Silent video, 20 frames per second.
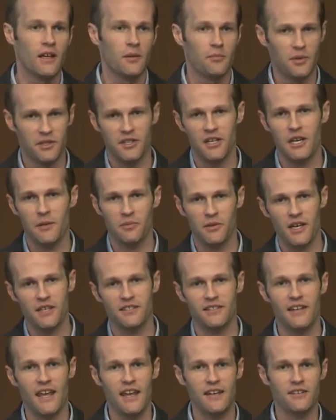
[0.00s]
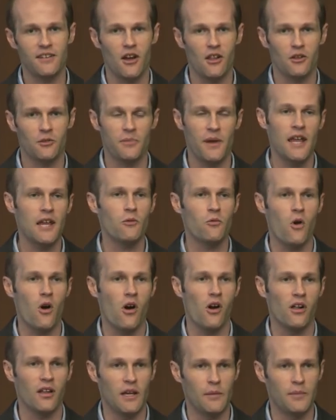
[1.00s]
But then he placed an $8
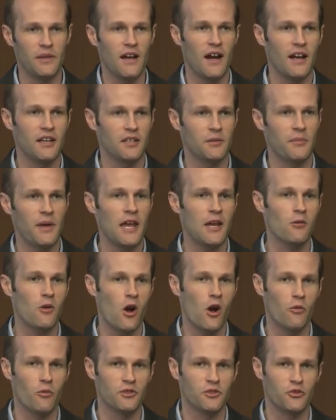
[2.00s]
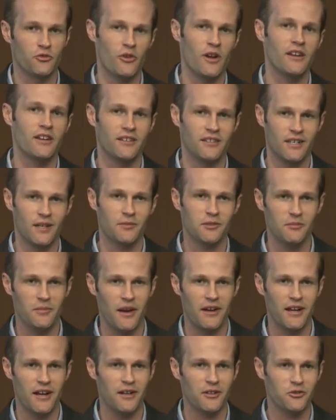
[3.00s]
paywall, and behind the paywall was trading tips
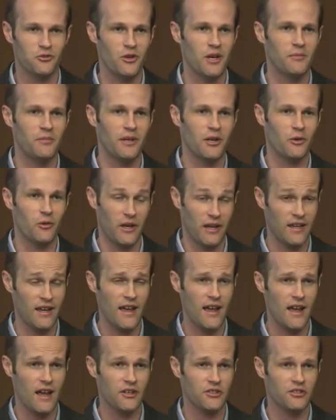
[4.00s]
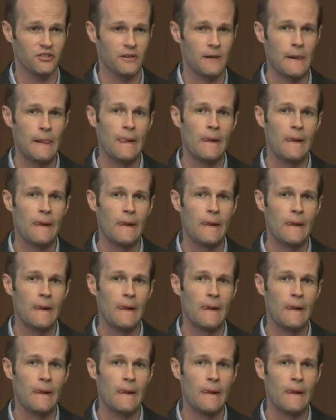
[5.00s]
about how to trade Bitcoin Cash.